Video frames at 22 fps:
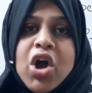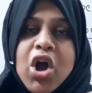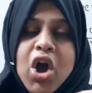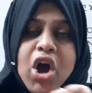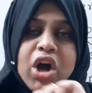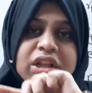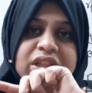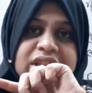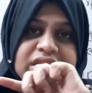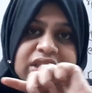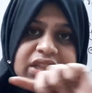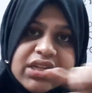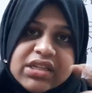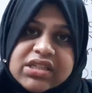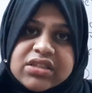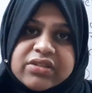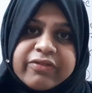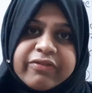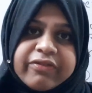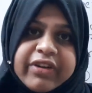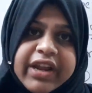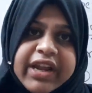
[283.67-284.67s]
On
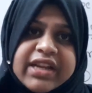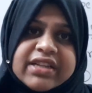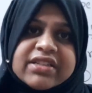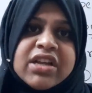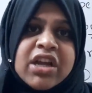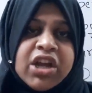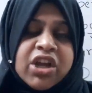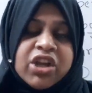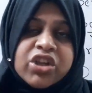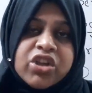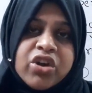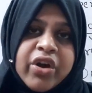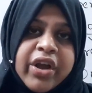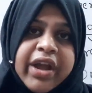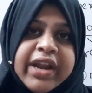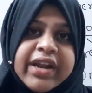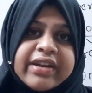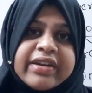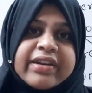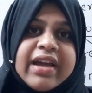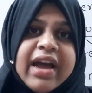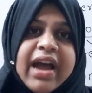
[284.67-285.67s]
this phrase, your
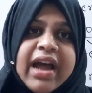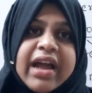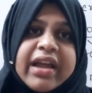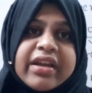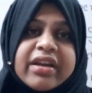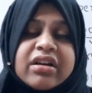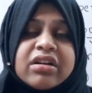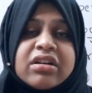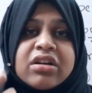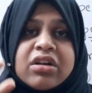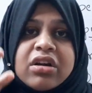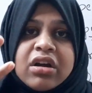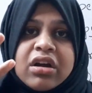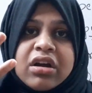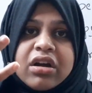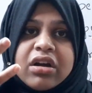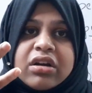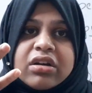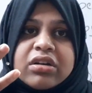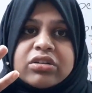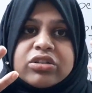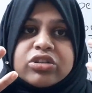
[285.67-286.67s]
entire
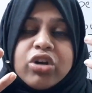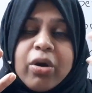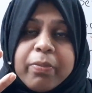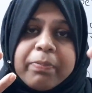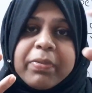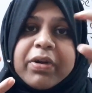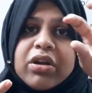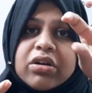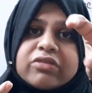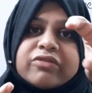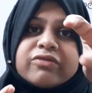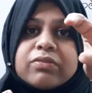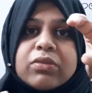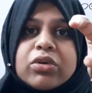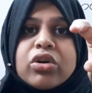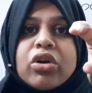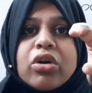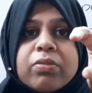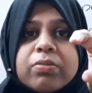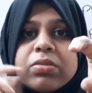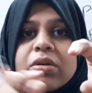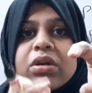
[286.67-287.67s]
topic of
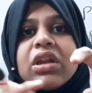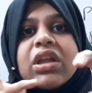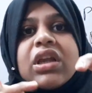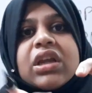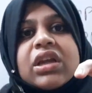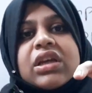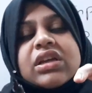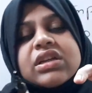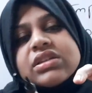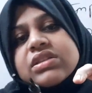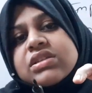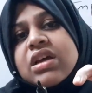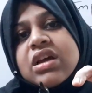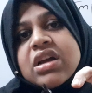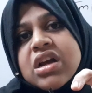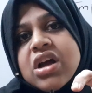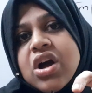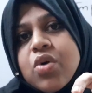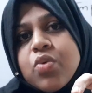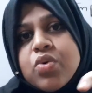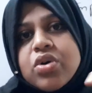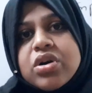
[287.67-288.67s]
monopoly is
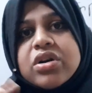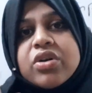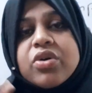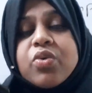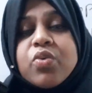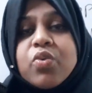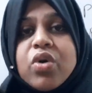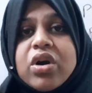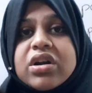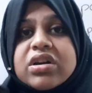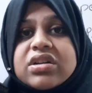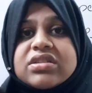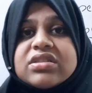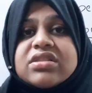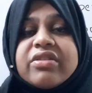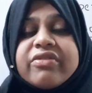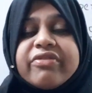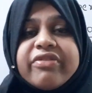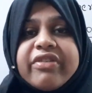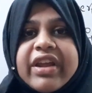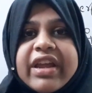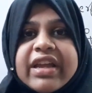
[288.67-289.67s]
covered. What is
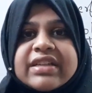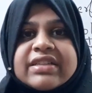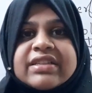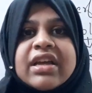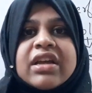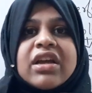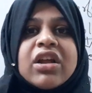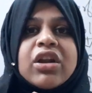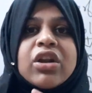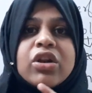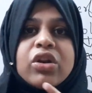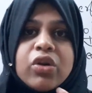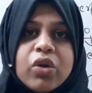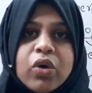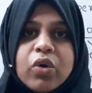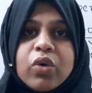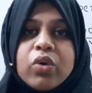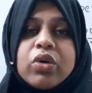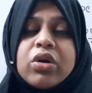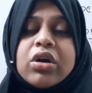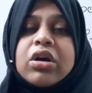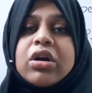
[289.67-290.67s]
the phrase?
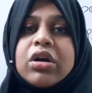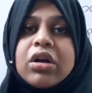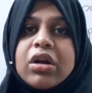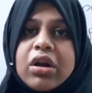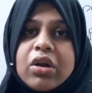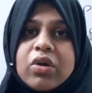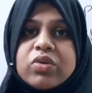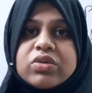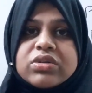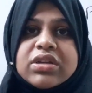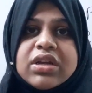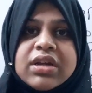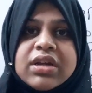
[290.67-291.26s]
No close